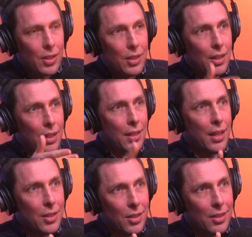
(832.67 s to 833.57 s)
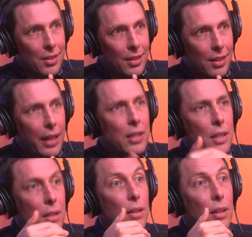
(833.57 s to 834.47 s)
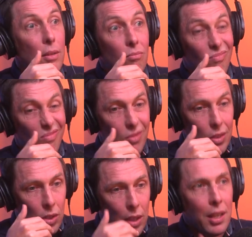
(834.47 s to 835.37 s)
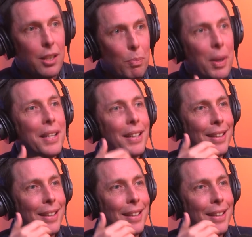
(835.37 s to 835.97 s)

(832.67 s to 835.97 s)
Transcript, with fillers: to success as in success meaning